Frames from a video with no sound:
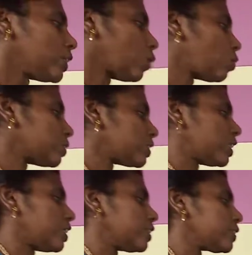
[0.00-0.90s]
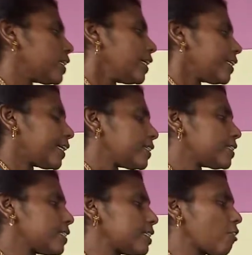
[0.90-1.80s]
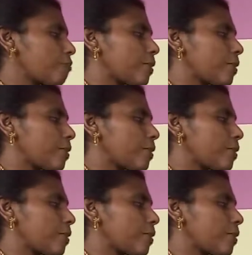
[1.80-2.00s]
The question is, density of